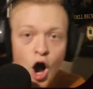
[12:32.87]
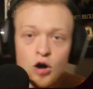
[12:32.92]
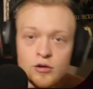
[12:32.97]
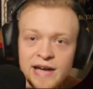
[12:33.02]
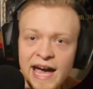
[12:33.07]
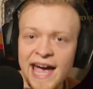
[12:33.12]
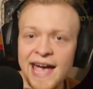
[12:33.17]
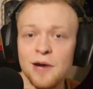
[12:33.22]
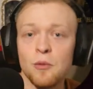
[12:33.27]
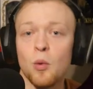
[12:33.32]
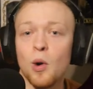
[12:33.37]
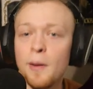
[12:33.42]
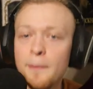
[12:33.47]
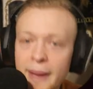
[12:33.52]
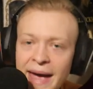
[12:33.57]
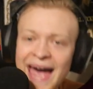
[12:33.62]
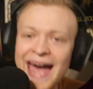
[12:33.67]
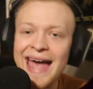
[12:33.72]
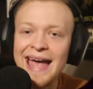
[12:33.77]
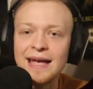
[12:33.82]
Okay, we're
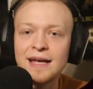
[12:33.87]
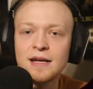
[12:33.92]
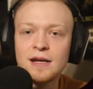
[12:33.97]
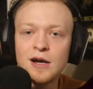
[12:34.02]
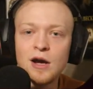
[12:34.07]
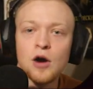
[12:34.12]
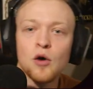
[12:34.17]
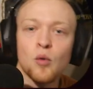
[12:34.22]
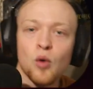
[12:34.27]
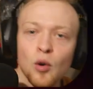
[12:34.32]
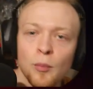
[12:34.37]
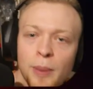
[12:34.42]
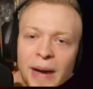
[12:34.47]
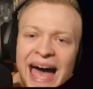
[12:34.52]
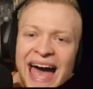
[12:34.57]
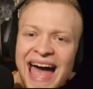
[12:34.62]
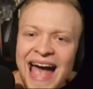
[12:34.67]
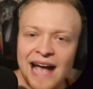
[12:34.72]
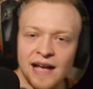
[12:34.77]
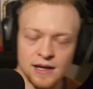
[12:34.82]
back. We're
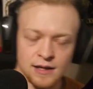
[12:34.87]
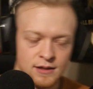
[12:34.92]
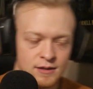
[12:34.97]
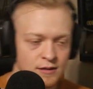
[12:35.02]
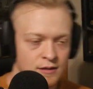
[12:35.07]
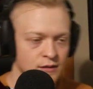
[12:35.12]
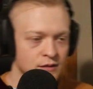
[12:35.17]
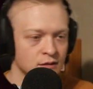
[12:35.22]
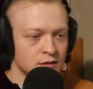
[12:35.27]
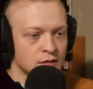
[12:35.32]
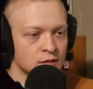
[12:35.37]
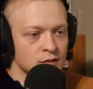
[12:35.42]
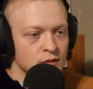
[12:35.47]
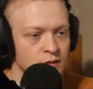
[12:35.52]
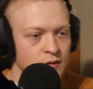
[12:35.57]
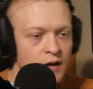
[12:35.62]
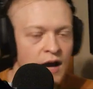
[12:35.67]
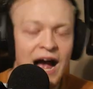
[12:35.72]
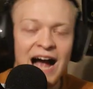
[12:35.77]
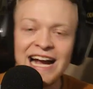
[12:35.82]
back.
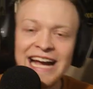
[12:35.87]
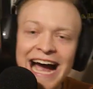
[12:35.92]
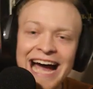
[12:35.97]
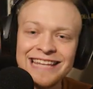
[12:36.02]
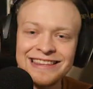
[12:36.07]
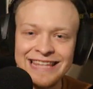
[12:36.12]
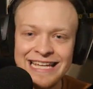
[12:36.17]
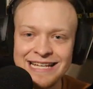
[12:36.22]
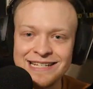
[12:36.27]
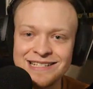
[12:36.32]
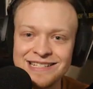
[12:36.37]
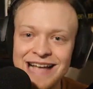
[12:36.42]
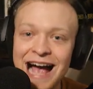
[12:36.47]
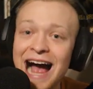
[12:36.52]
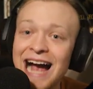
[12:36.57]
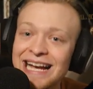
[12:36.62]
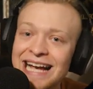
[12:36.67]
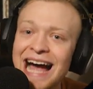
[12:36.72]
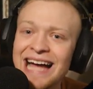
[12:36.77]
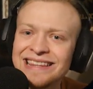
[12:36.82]
I got this.
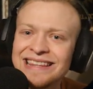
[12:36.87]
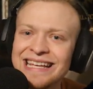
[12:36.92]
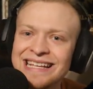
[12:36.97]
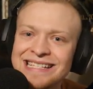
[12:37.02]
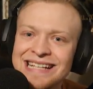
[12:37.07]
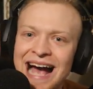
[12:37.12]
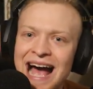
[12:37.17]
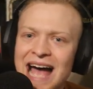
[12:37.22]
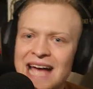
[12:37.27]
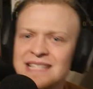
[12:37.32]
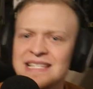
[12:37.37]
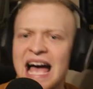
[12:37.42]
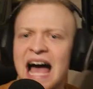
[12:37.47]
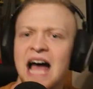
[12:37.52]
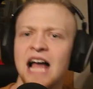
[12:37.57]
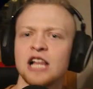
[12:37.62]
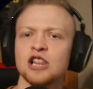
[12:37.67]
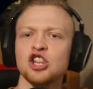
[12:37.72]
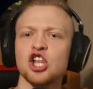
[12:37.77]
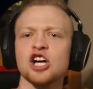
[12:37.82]
I got this, guys.
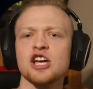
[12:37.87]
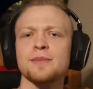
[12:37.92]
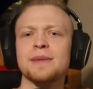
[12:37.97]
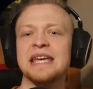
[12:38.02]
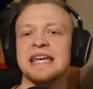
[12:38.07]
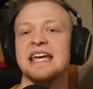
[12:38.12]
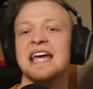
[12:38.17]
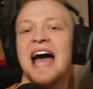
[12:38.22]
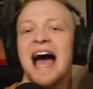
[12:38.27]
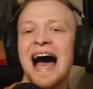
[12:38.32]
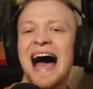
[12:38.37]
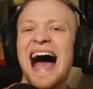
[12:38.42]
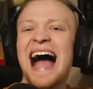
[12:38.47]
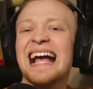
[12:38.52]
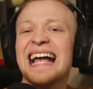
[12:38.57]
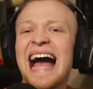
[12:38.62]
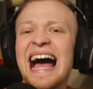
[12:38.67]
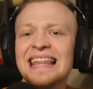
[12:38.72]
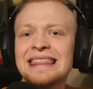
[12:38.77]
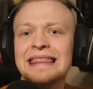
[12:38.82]
Look at me. I
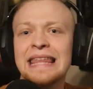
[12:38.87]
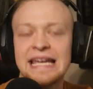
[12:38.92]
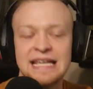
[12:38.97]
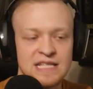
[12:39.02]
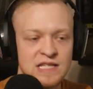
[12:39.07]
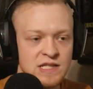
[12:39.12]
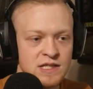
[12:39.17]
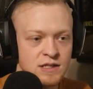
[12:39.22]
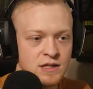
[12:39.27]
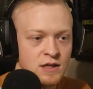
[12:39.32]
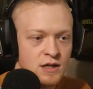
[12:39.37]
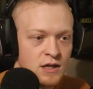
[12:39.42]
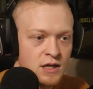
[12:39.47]
got this.